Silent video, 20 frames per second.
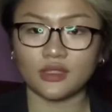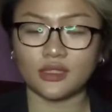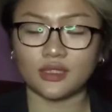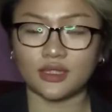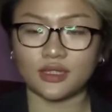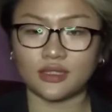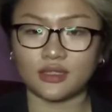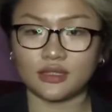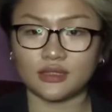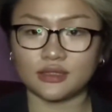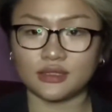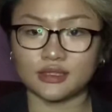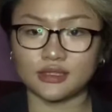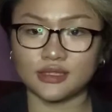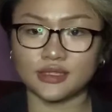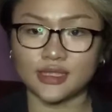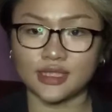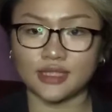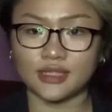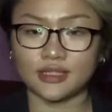And
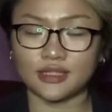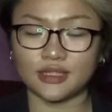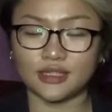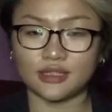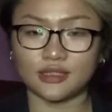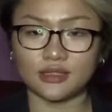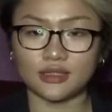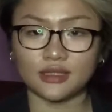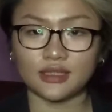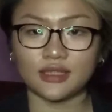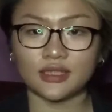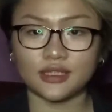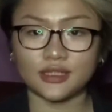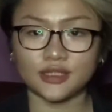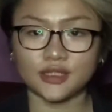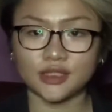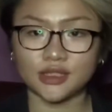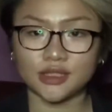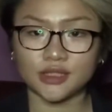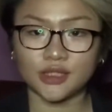second thing
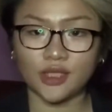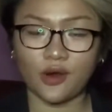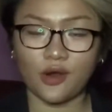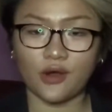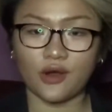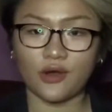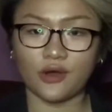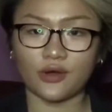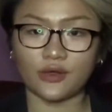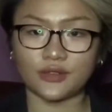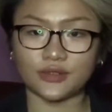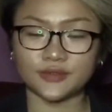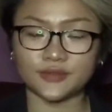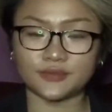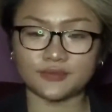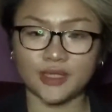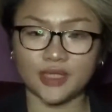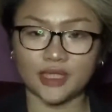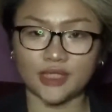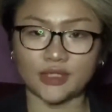is all of
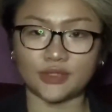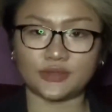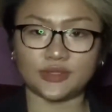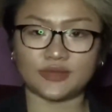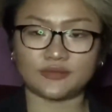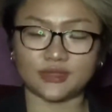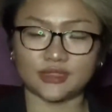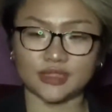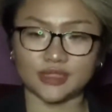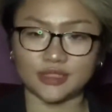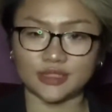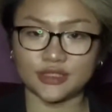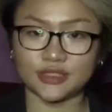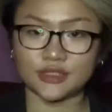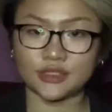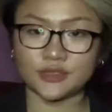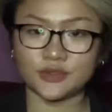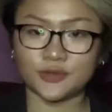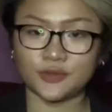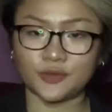my
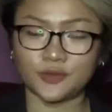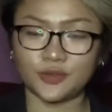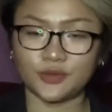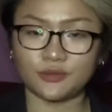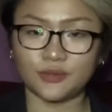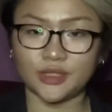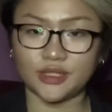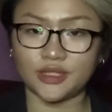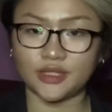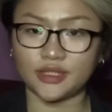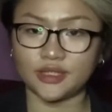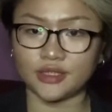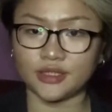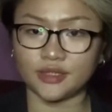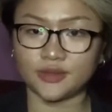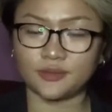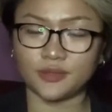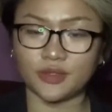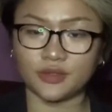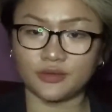references will be
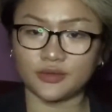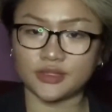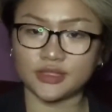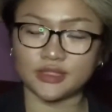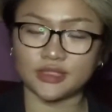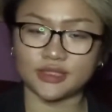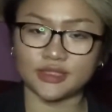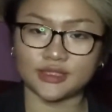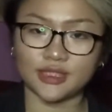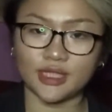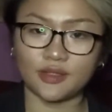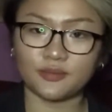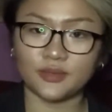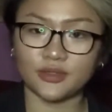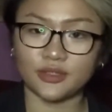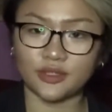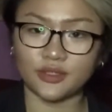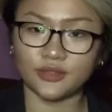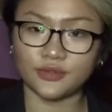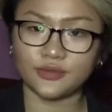posted down
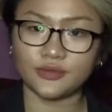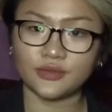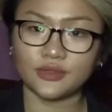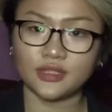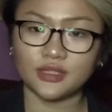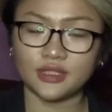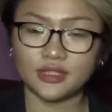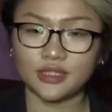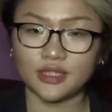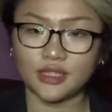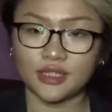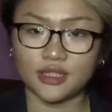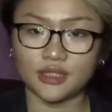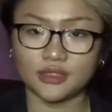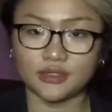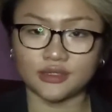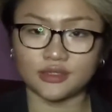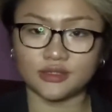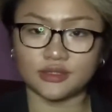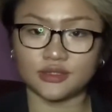below,
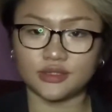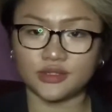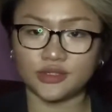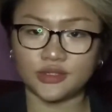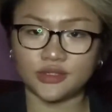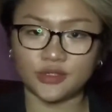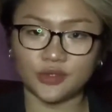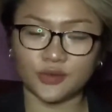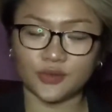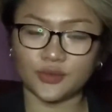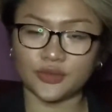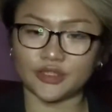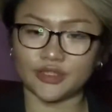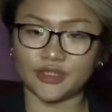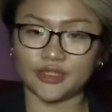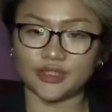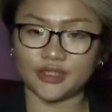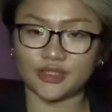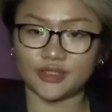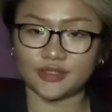and don't
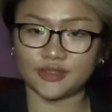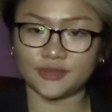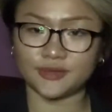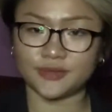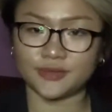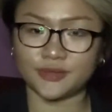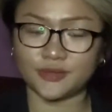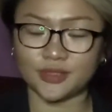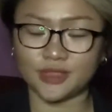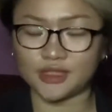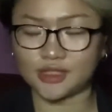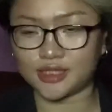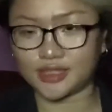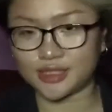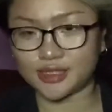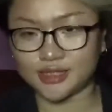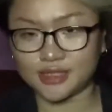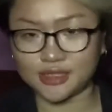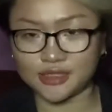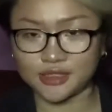worry if you cannot
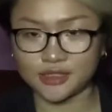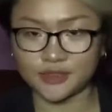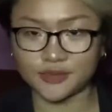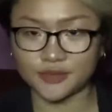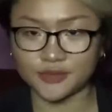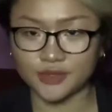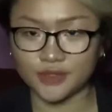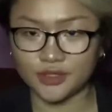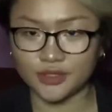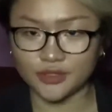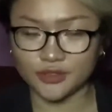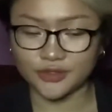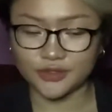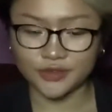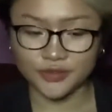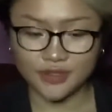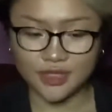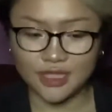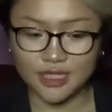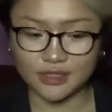access the full
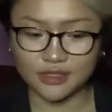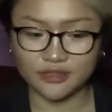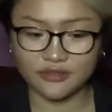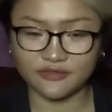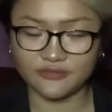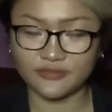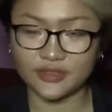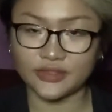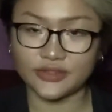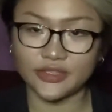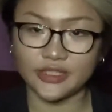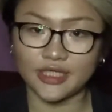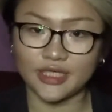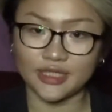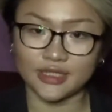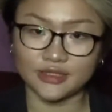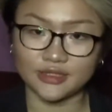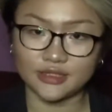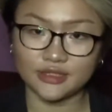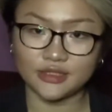article. At the very
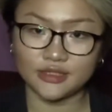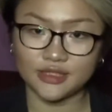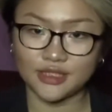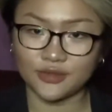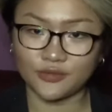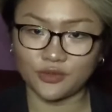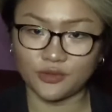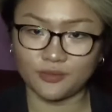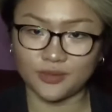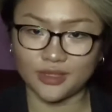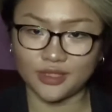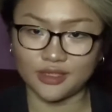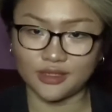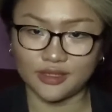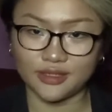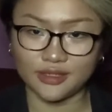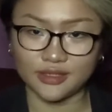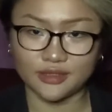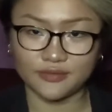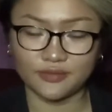end, there will be a
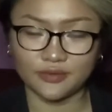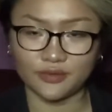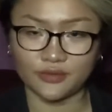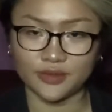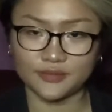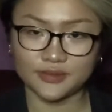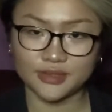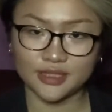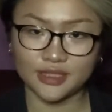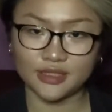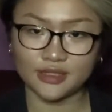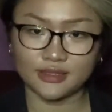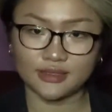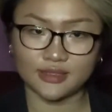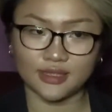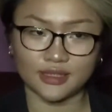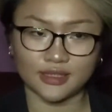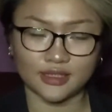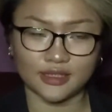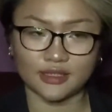link to a website
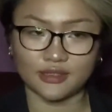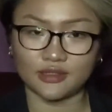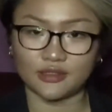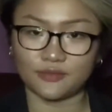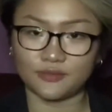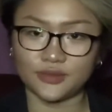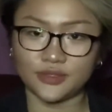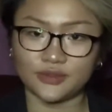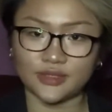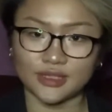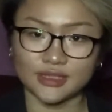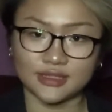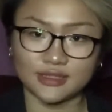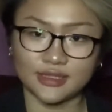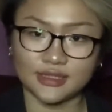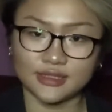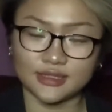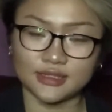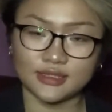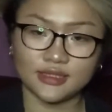that can help you
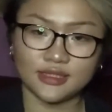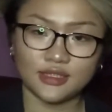access